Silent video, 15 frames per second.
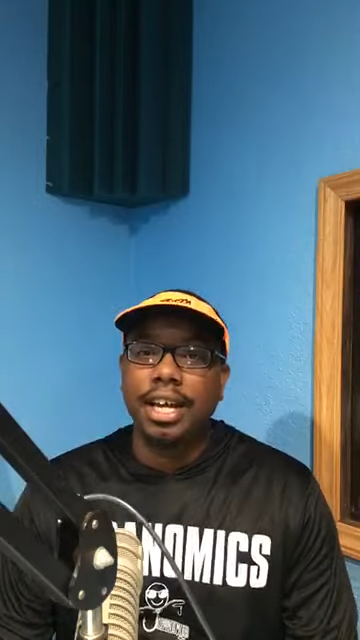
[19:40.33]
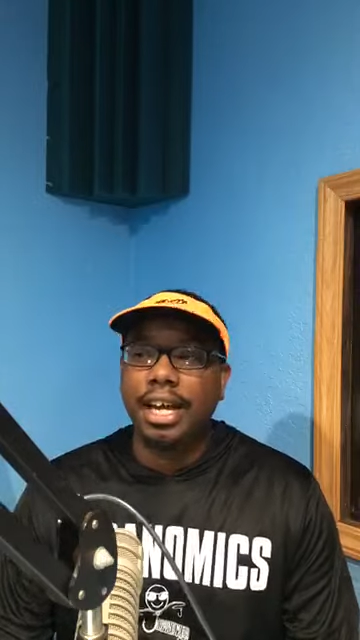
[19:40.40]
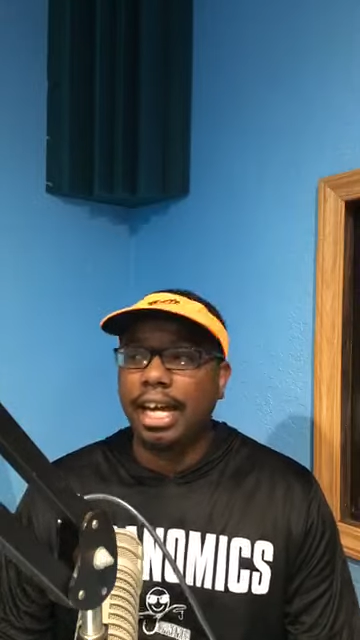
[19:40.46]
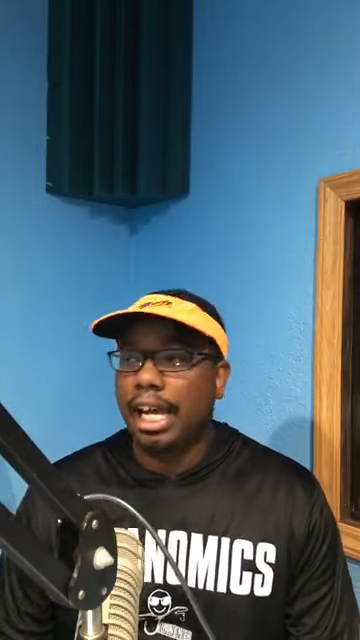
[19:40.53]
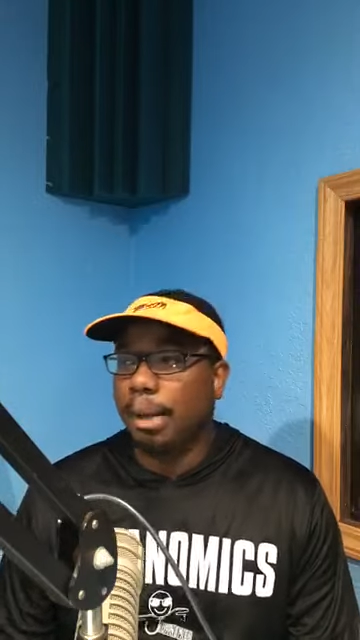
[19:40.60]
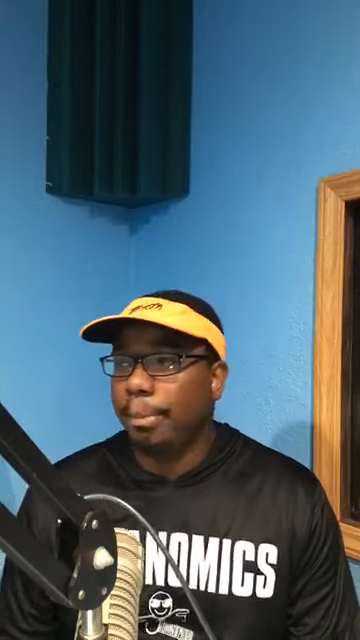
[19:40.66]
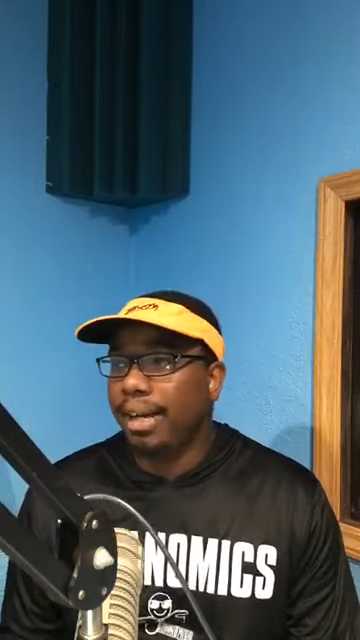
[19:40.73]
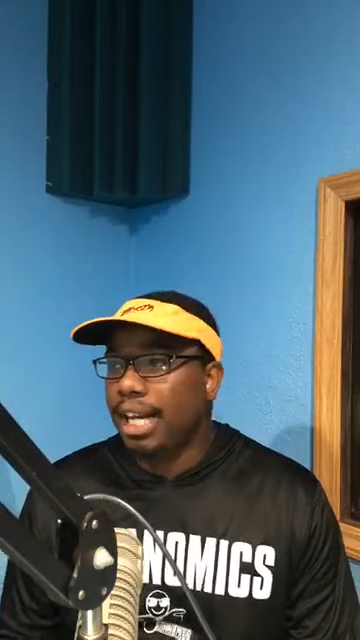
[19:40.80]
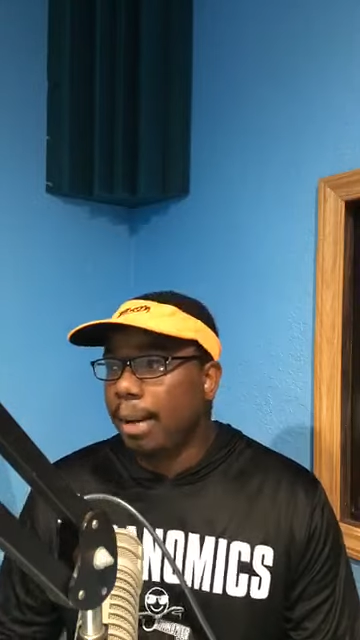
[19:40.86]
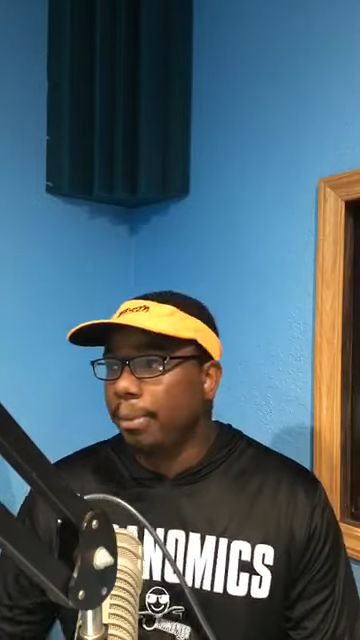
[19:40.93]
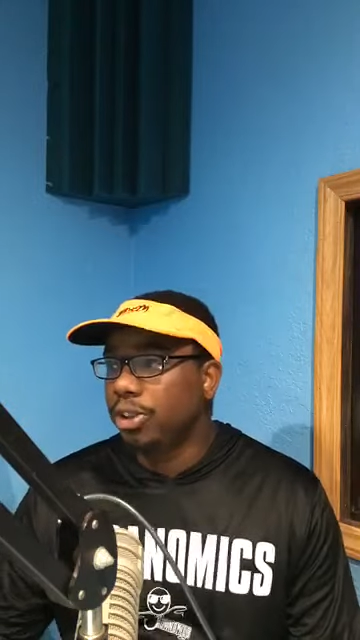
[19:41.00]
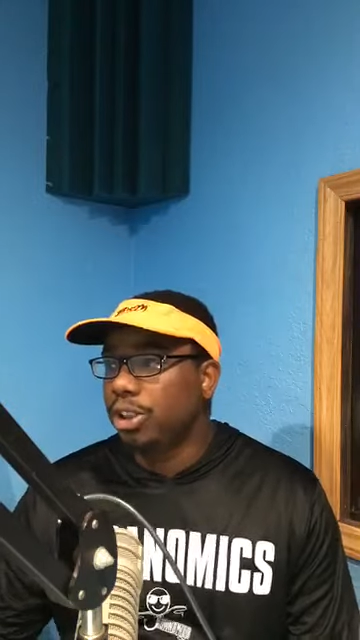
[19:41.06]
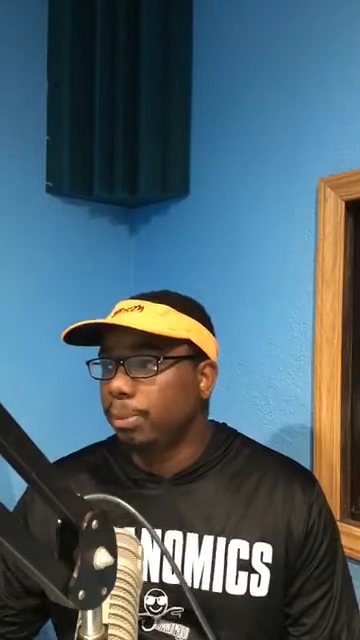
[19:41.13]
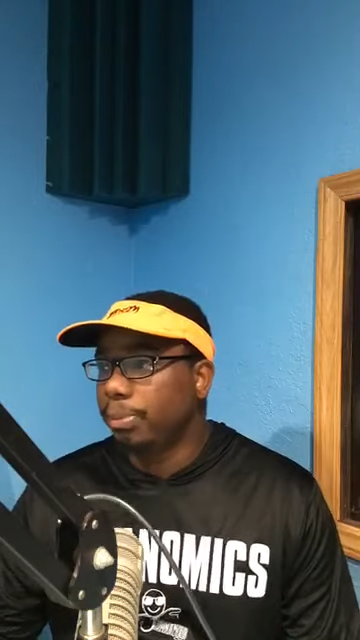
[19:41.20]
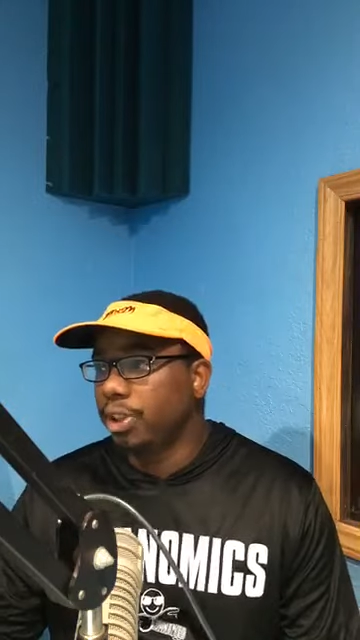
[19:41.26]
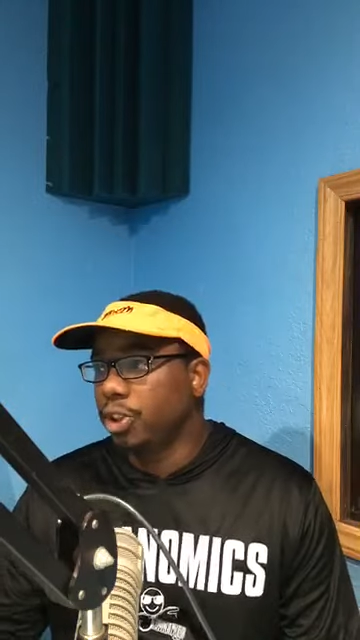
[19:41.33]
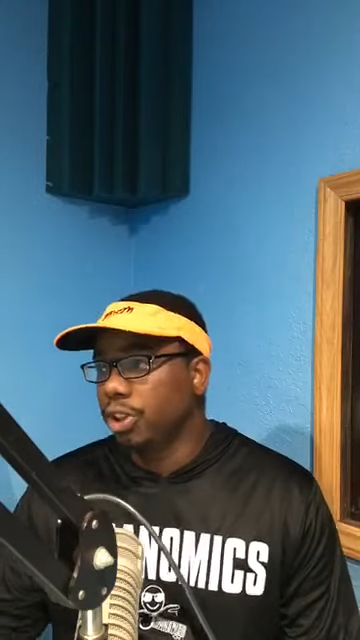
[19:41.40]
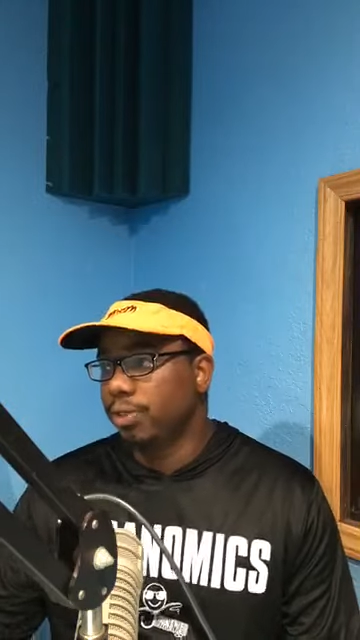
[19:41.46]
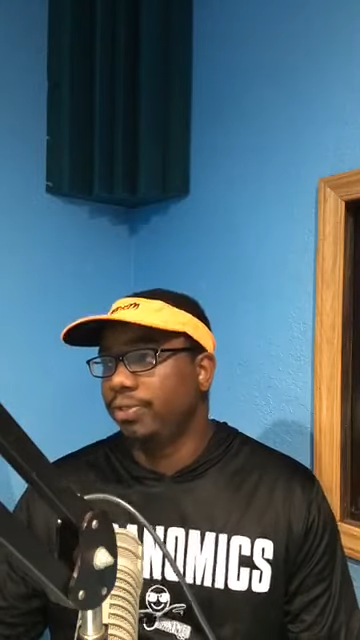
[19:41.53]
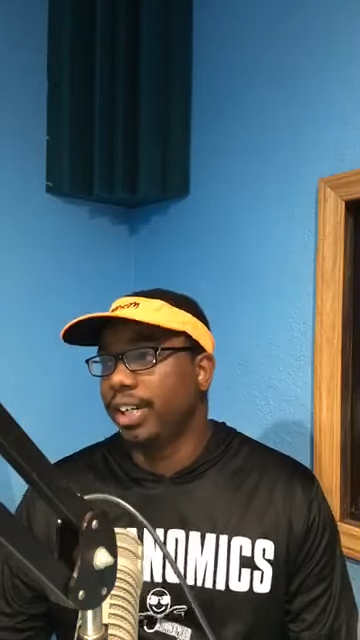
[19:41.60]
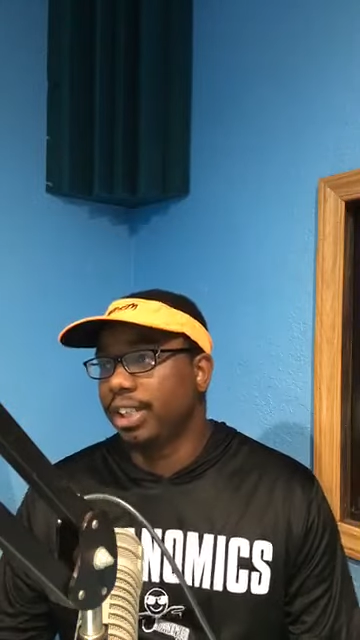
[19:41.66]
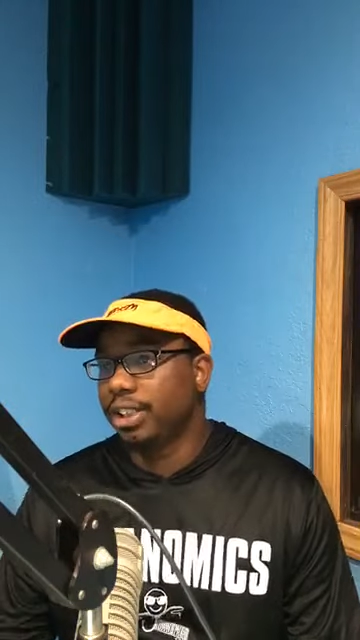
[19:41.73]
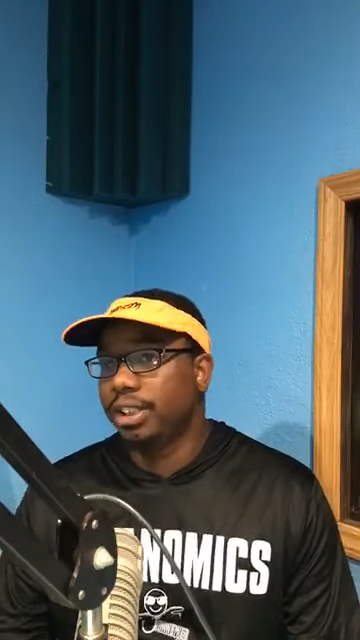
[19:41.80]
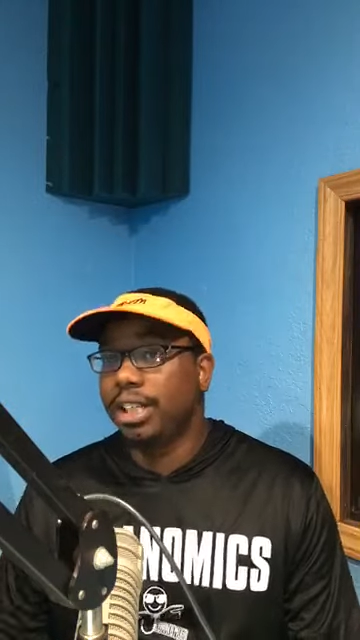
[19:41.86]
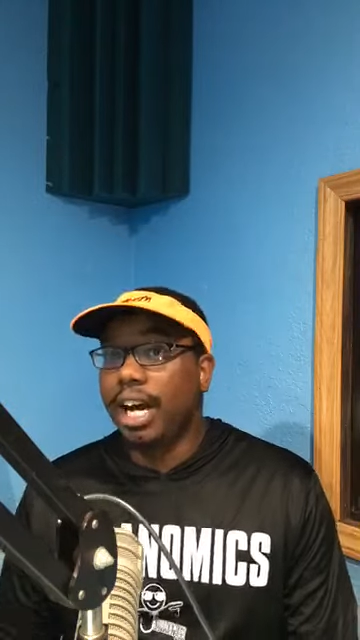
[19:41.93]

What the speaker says: and being able to produce fish.